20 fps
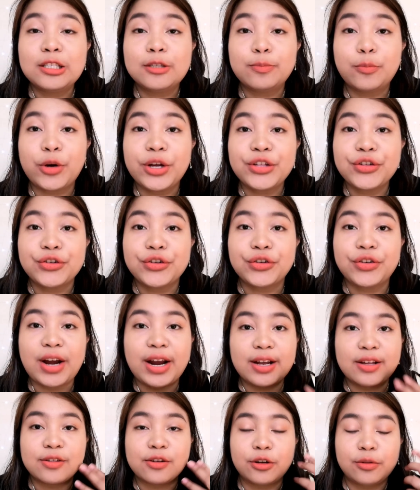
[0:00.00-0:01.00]
It's
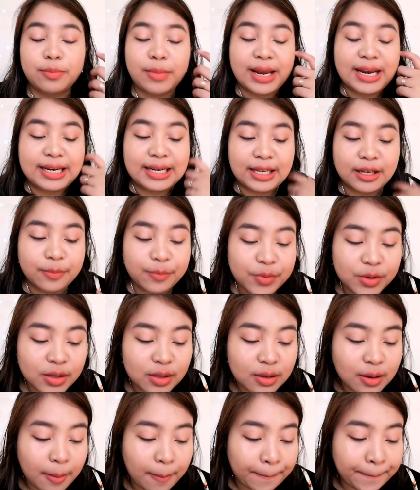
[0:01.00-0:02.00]
moisturized on my
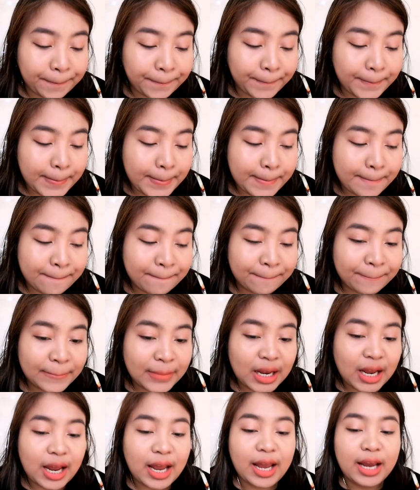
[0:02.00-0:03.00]
lips.
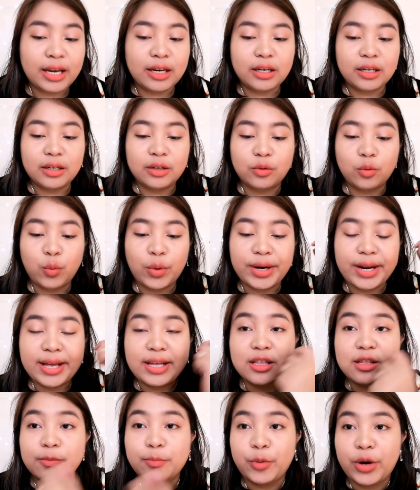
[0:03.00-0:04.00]
And when I
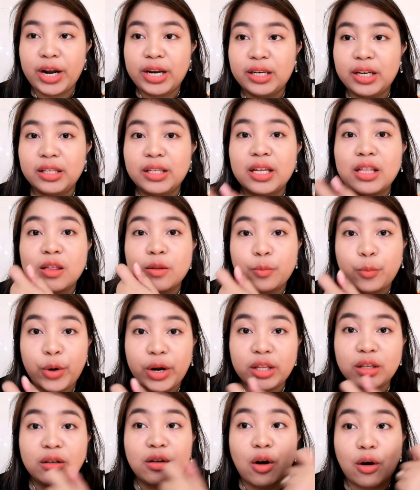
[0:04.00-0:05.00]
spread it, it
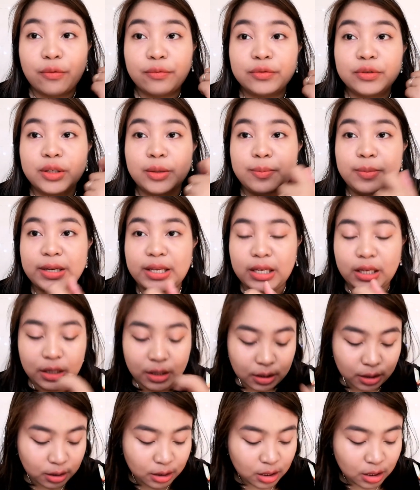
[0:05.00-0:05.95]
spread comfortably.